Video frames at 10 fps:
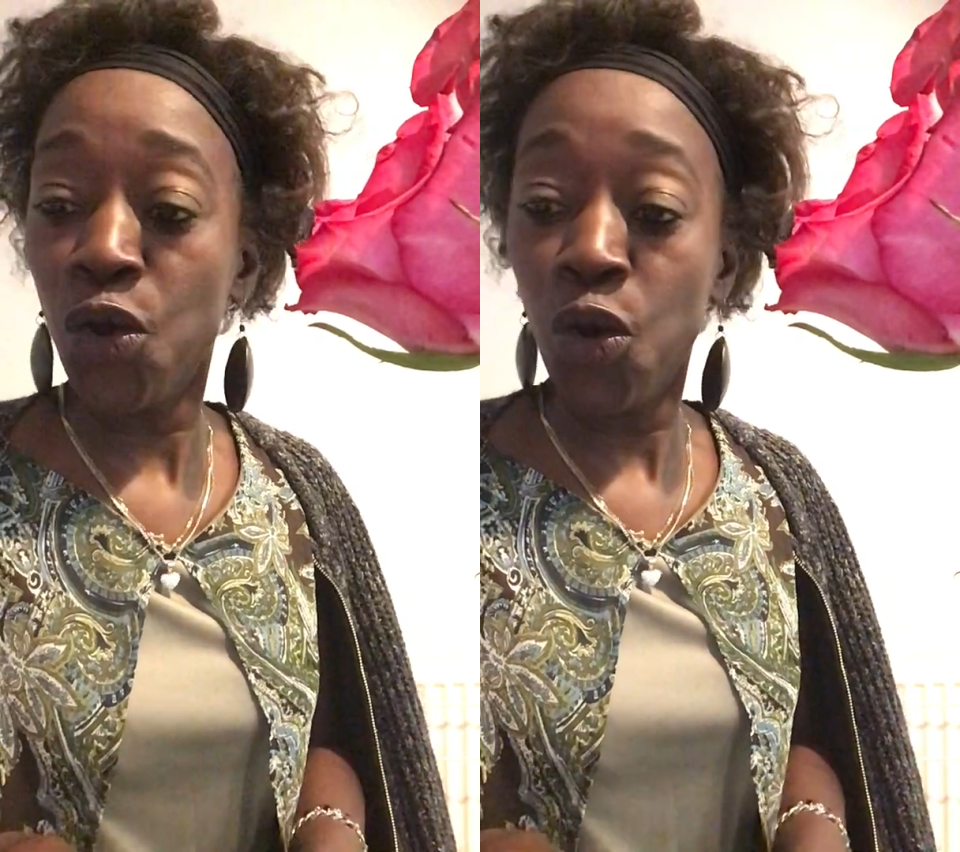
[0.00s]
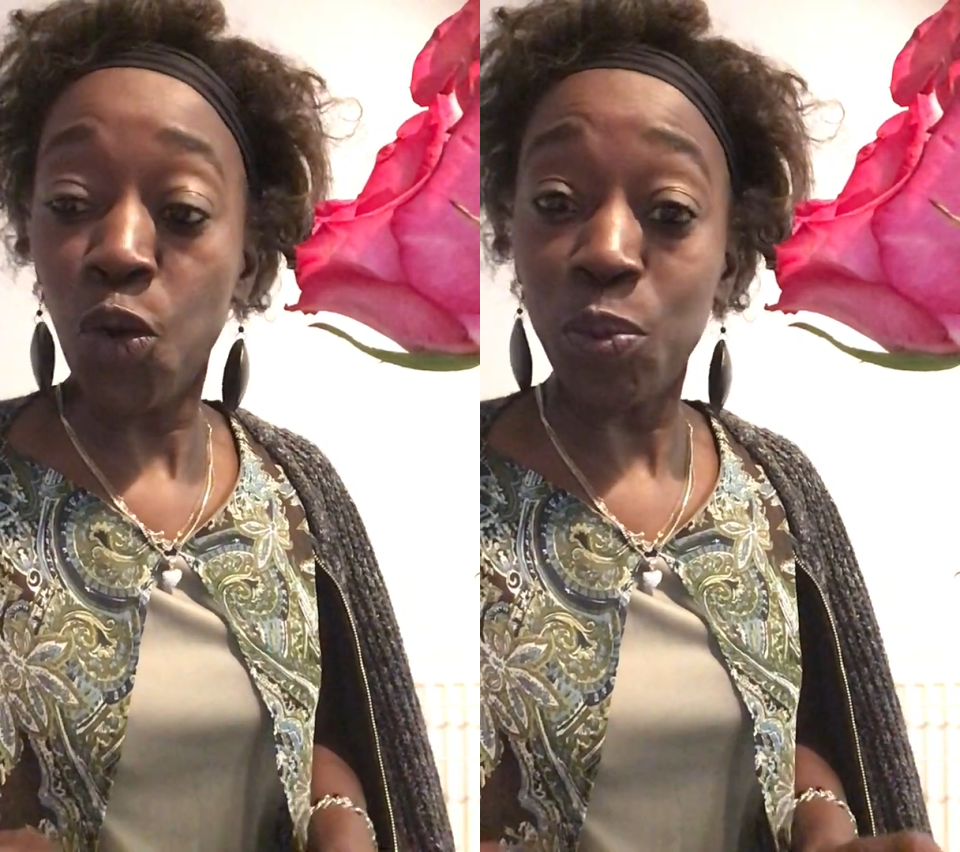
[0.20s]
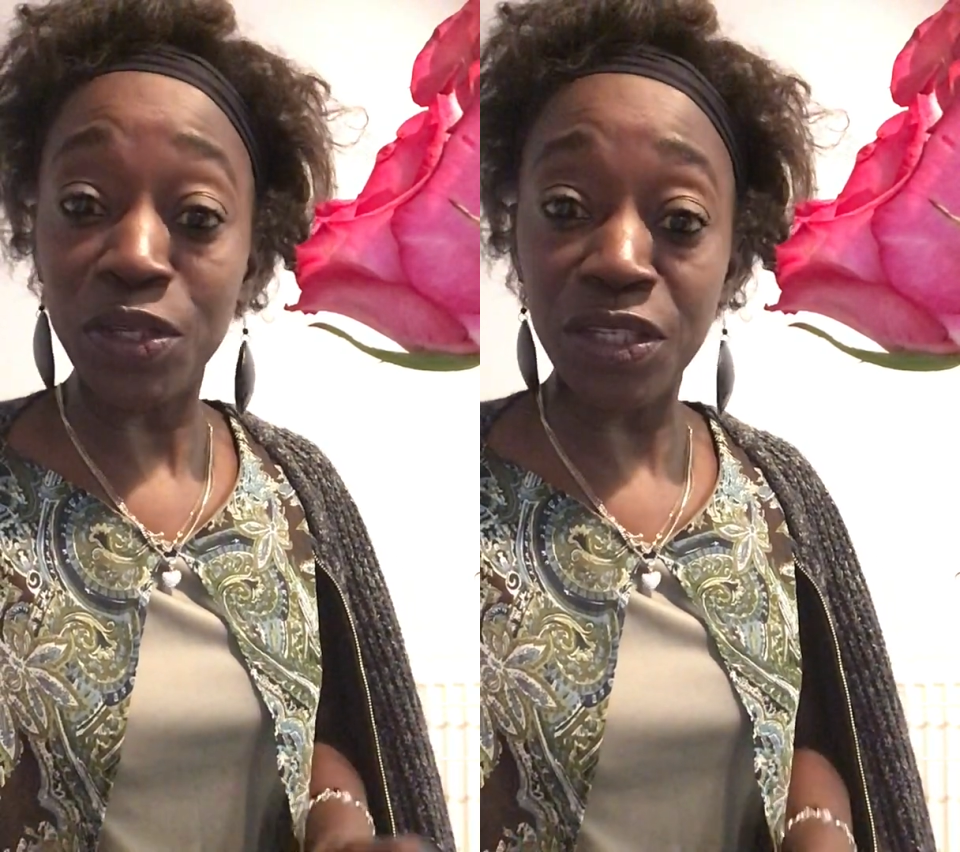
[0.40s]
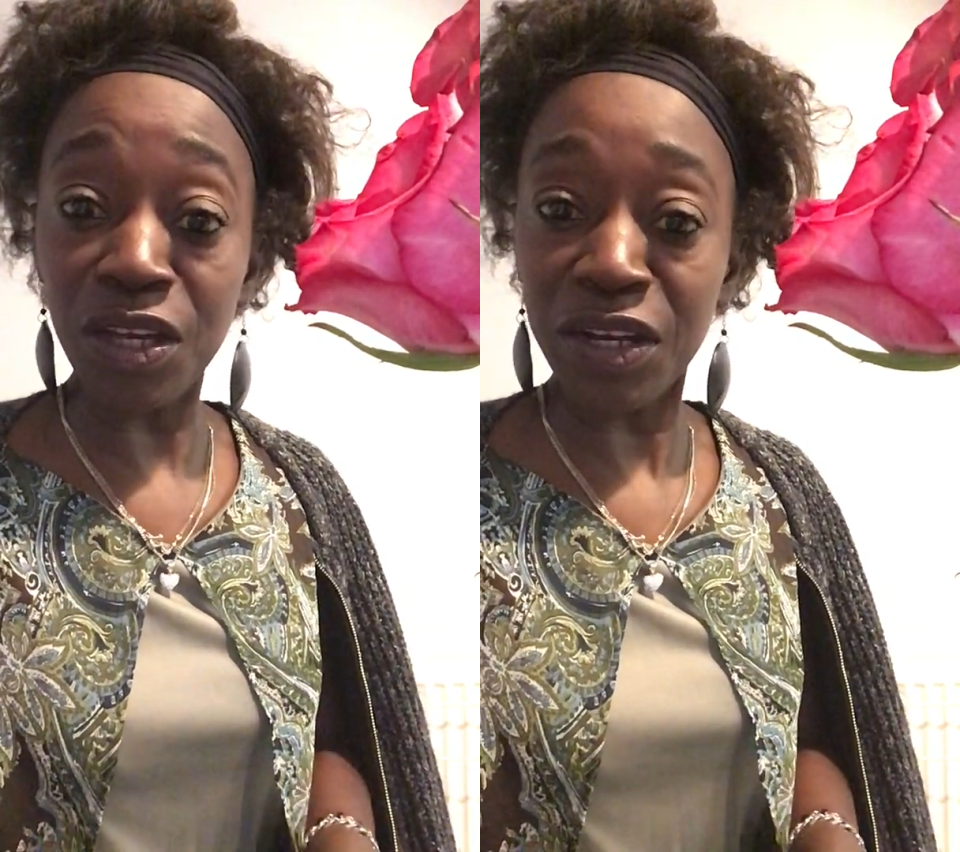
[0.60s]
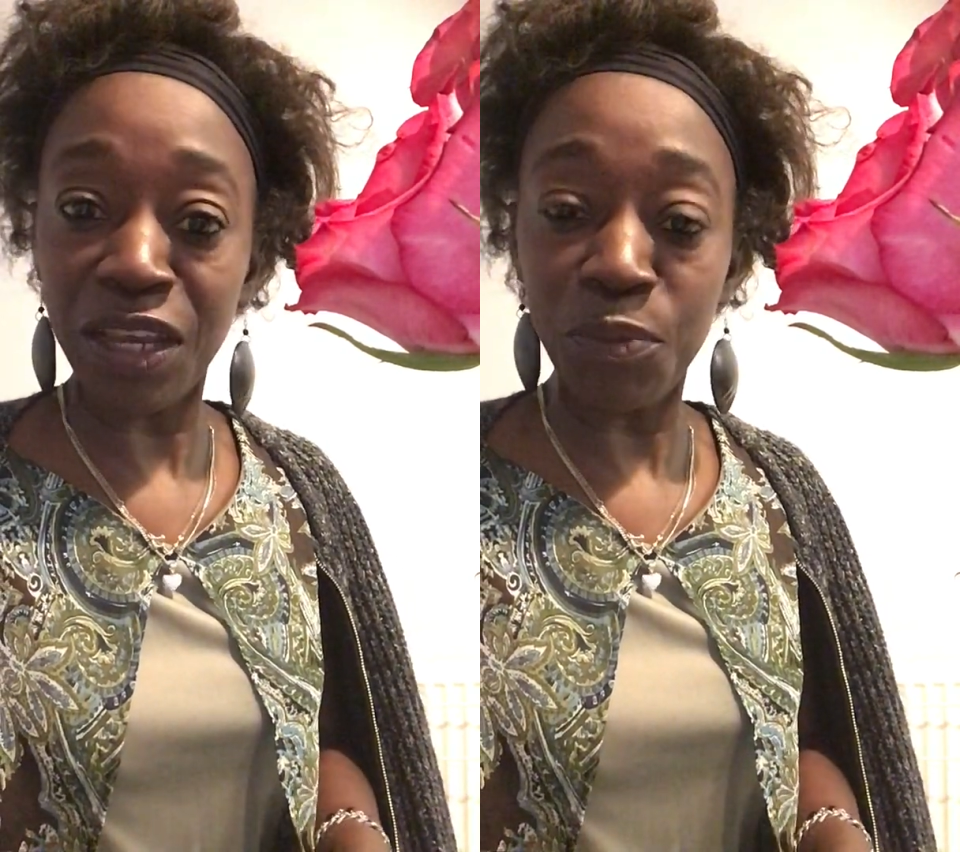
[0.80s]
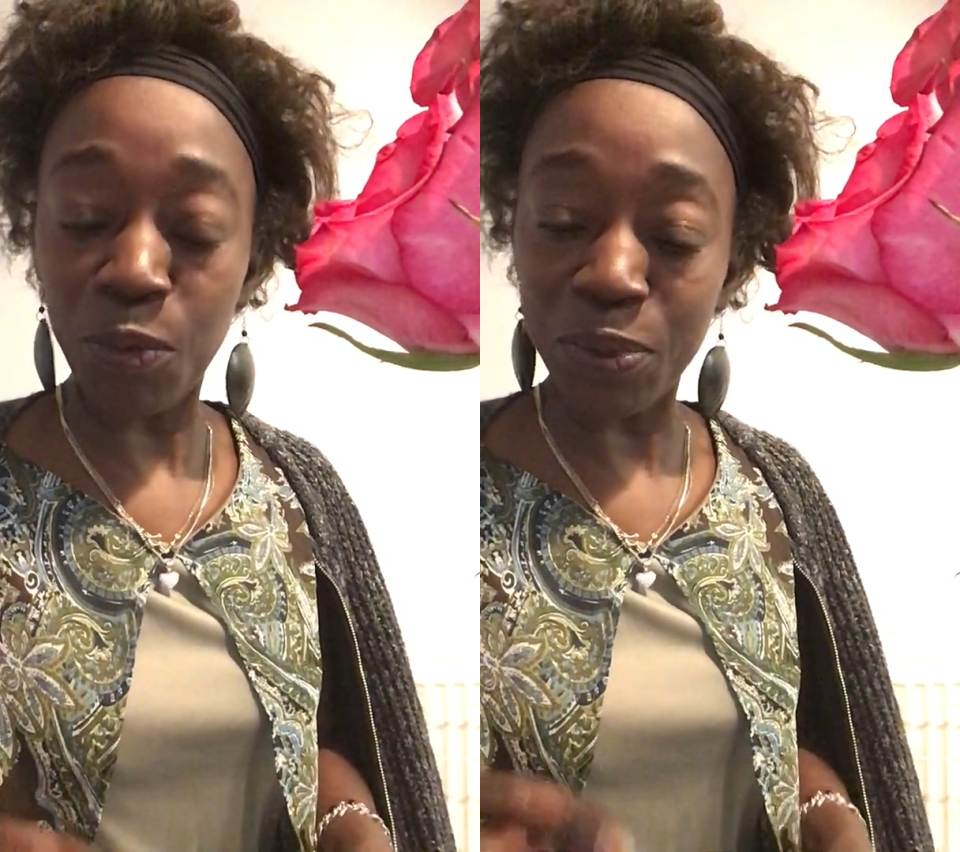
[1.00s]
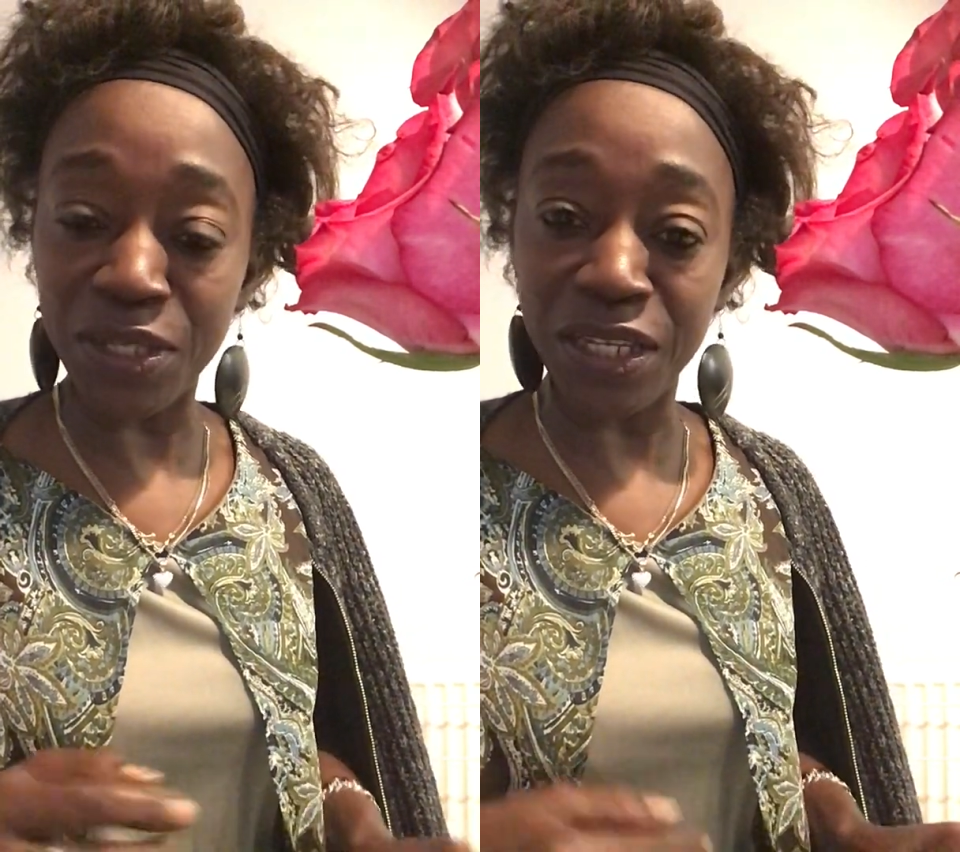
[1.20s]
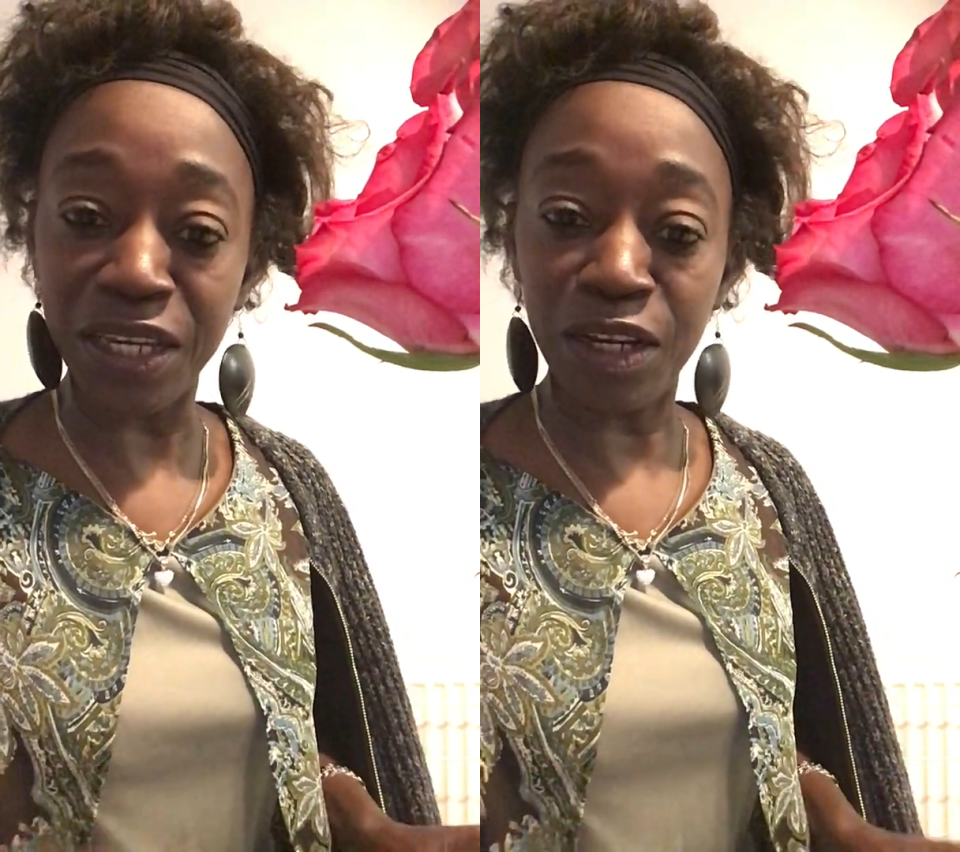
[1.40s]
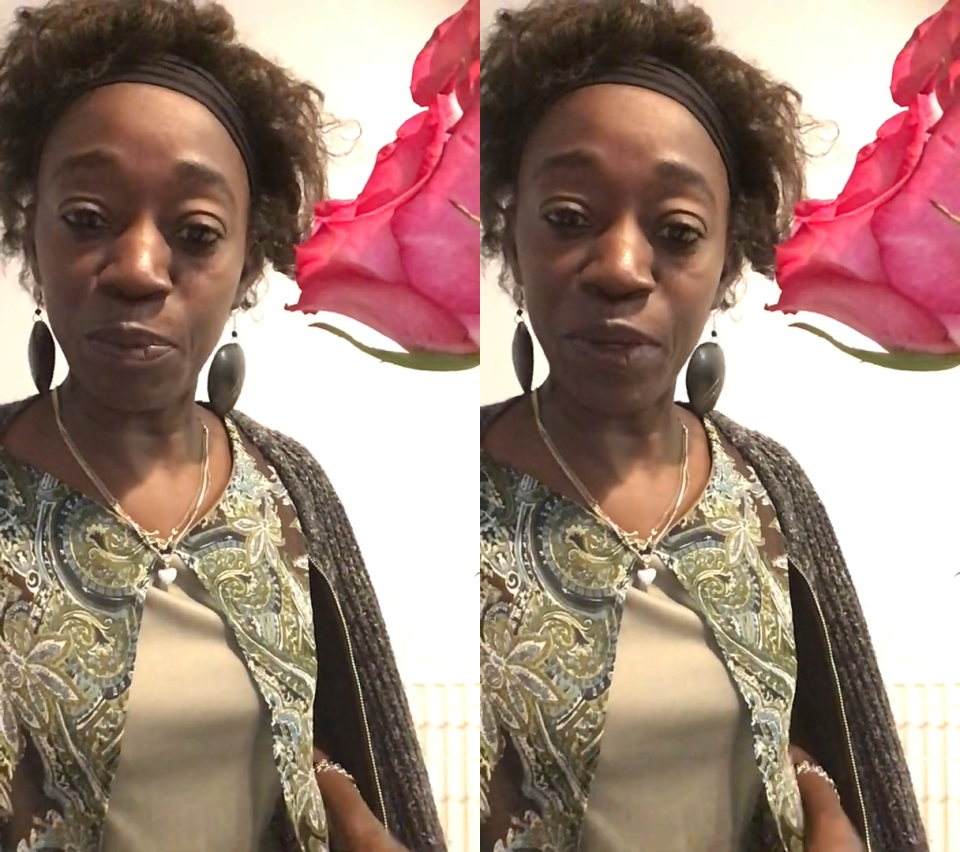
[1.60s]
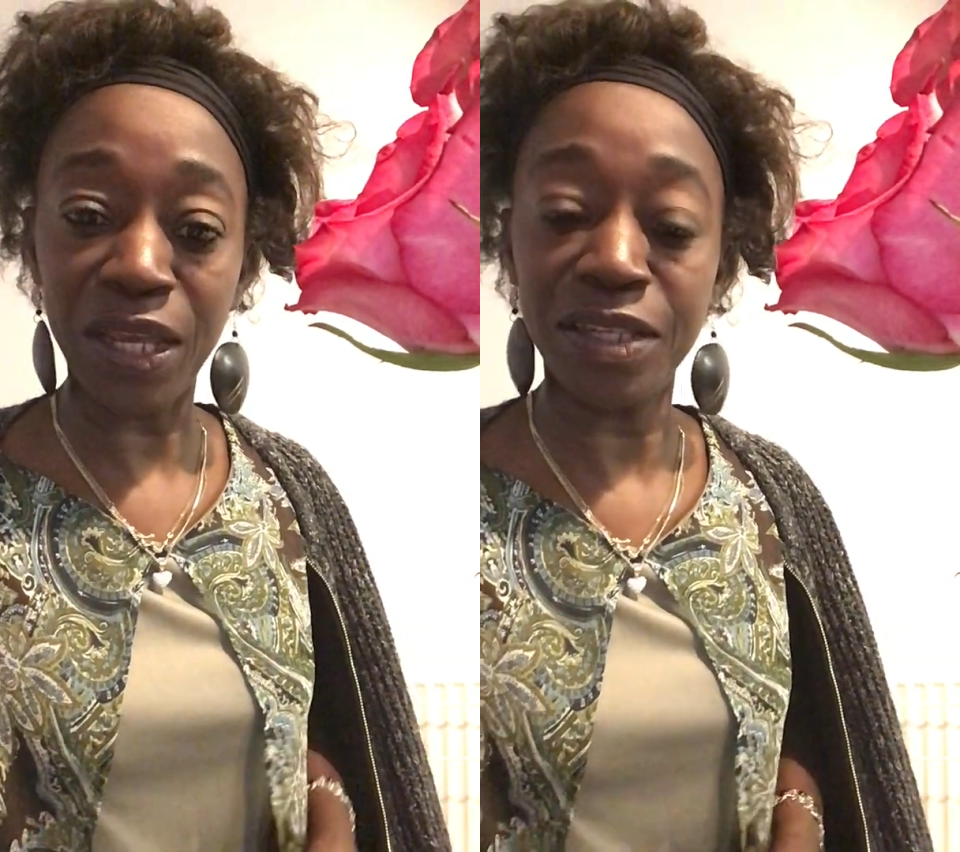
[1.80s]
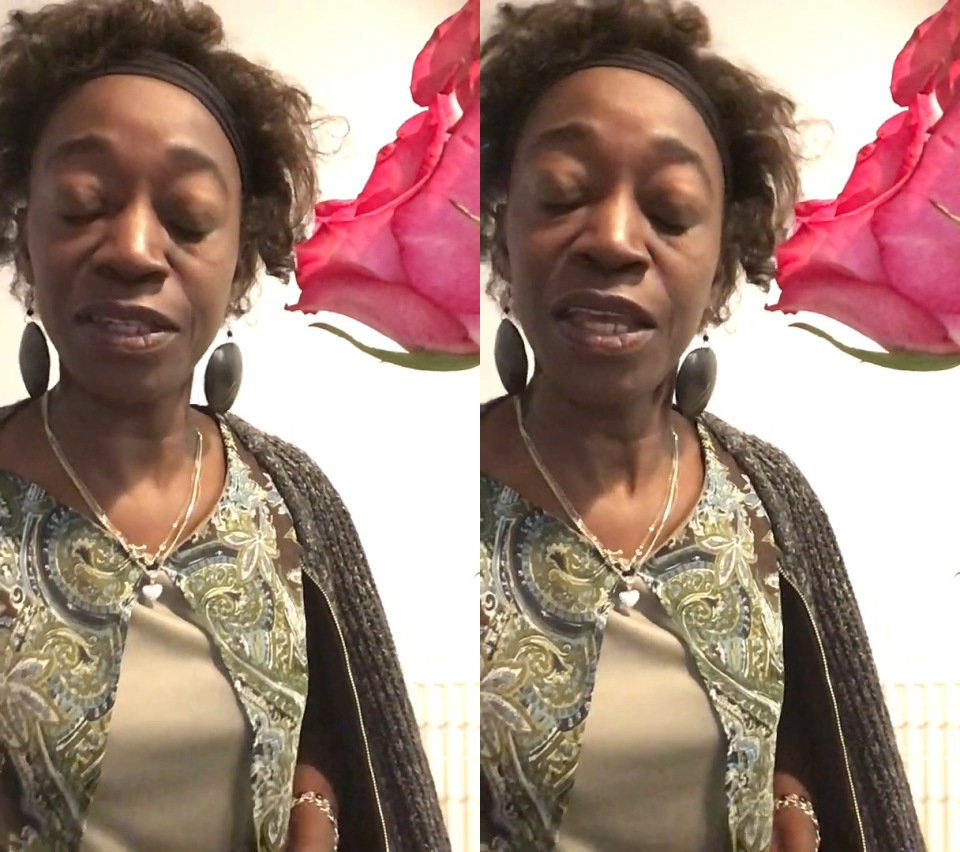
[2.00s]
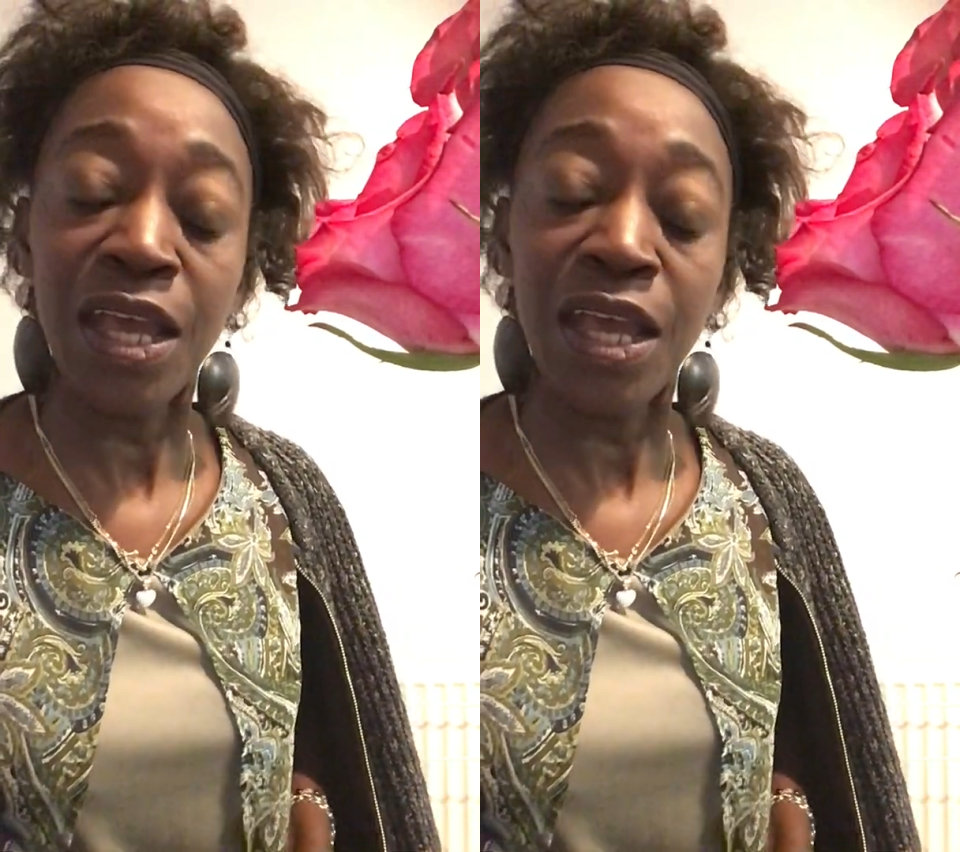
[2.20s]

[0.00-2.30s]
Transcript: or be stuck in one particular place.